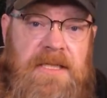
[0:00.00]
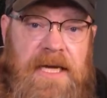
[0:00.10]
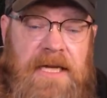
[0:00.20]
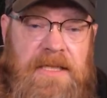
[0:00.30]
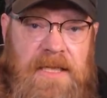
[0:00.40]

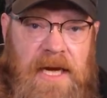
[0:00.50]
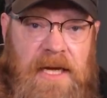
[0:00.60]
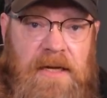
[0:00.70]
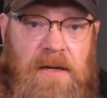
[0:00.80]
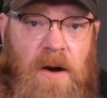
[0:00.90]
State
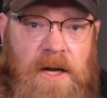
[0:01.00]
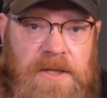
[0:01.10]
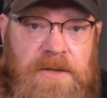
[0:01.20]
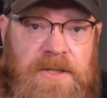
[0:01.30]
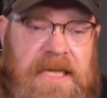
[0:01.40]
Senate
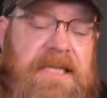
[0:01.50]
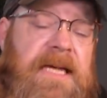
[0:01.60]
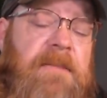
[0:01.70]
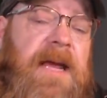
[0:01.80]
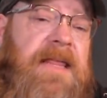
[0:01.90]
on Tuesday,
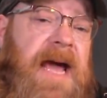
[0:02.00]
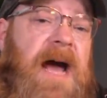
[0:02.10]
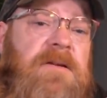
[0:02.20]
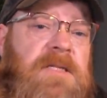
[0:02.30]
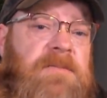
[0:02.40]
same day the
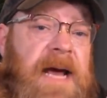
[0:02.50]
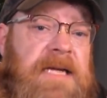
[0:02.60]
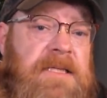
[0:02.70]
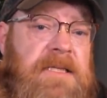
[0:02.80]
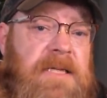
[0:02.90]
House is
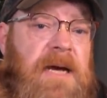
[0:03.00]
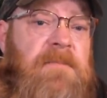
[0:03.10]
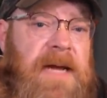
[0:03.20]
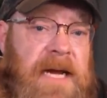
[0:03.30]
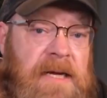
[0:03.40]
passing this
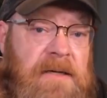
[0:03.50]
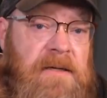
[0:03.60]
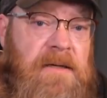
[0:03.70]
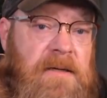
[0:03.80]
gun ban.